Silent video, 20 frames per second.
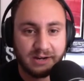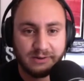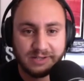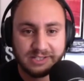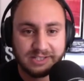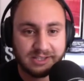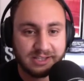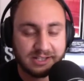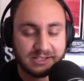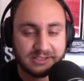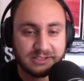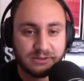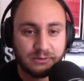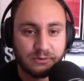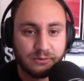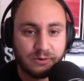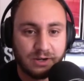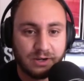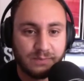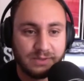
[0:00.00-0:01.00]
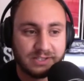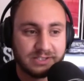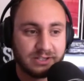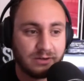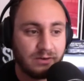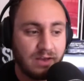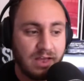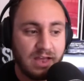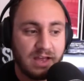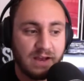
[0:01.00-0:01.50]
I always think that's so creepy.
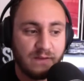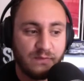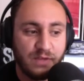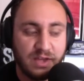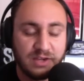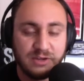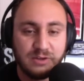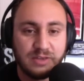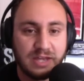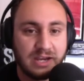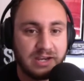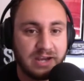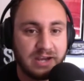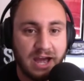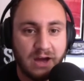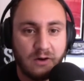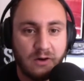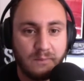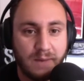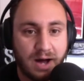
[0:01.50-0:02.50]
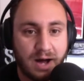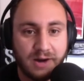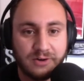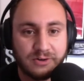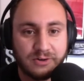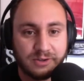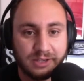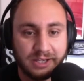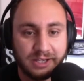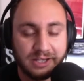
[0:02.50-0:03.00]
So if they do that now,
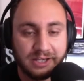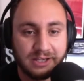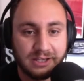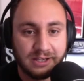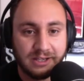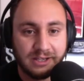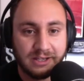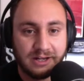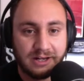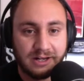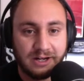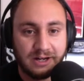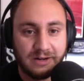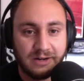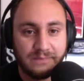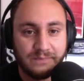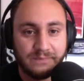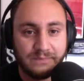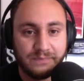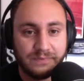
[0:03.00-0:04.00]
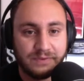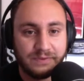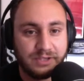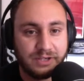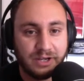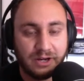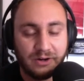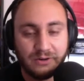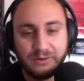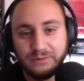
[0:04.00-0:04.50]
modernly,
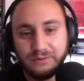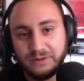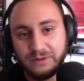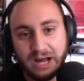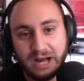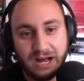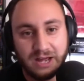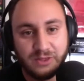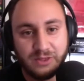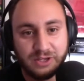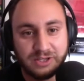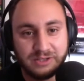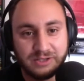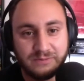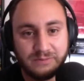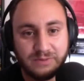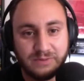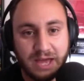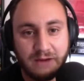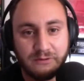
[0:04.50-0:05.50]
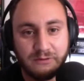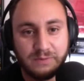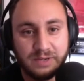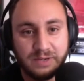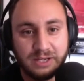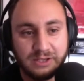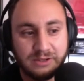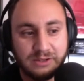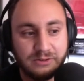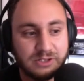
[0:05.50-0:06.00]
you know, I think that would
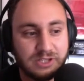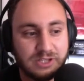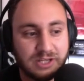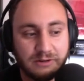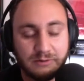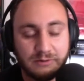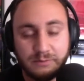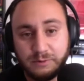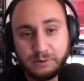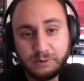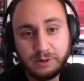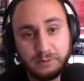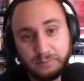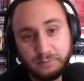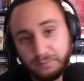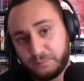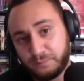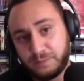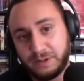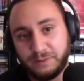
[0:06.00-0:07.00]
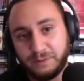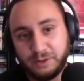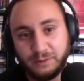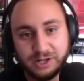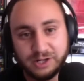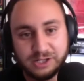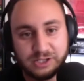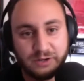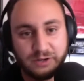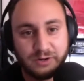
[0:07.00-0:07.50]
be a huge thing. And bring people to
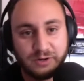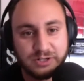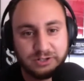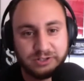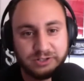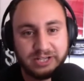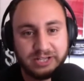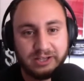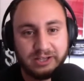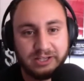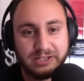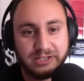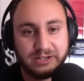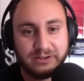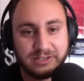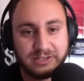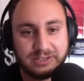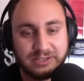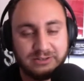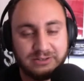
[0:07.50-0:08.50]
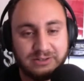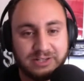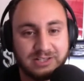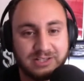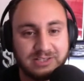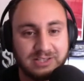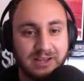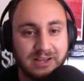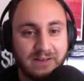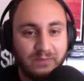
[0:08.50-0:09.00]
watch the original Dolly Dearest too,
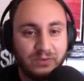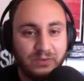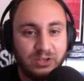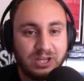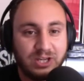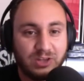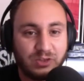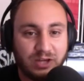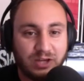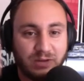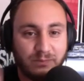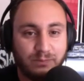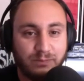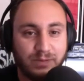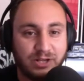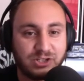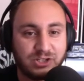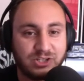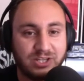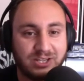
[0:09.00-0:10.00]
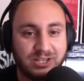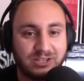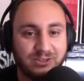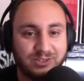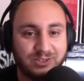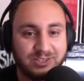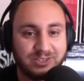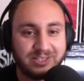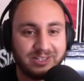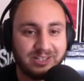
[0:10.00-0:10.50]
because you get the bitch that
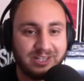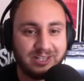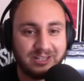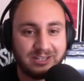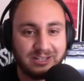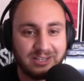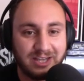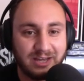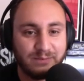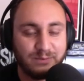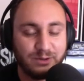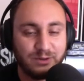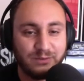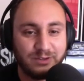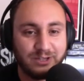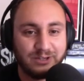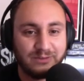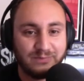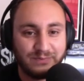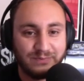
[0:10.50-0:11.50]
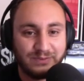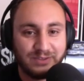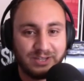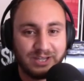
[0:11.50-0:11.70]
killed Selena in that movie.